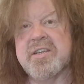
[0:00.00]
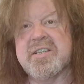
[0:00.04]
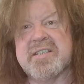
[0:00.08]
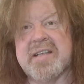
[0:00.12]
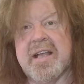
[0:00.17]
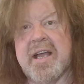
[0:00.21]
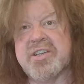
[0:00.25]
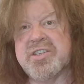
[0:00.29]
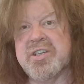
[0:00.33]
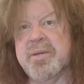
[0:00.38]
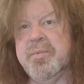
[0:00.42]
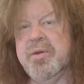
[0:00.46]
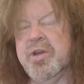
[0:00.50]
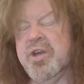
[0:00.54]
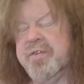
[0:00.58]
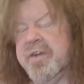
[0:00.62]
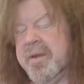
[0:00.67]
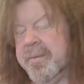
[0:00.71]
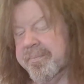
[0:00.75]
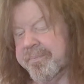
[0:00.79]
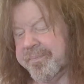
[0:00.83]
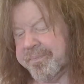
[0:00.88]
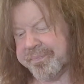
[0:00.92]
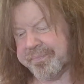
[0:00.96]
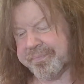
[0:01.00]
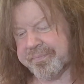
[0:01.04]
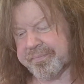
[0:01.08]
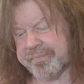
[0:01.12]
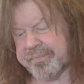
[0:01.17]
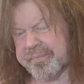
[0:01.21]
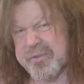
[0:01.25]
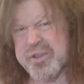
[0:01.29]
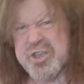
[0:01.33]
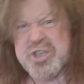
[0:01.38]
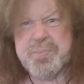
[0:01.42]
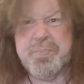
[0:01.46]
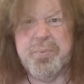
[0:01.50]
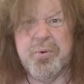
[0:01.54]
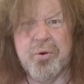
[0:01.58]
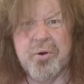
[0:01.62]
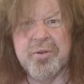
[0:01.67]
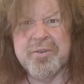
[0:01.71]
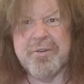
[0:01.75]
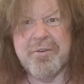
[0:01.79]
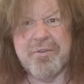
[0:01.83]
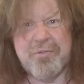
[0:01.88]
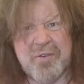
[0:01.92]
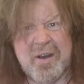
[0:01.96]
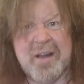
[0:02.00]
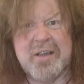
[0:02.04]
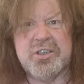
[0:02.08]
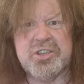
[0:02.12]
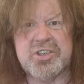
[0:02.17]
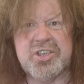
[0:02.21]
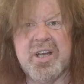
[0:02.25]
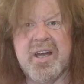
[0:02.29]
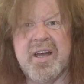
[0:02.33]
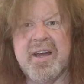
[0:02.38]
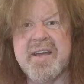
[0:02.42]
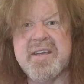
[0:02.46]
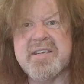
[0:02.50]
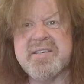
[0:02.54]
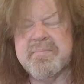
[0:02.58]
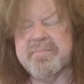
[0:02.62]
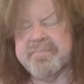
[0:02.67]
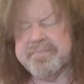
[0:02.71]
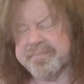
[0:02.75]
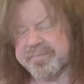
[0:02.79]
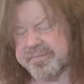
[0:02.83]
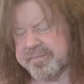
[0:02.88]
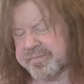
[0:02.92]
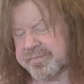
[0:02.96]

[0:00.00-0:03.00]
slasher movie. Spawned a franchise.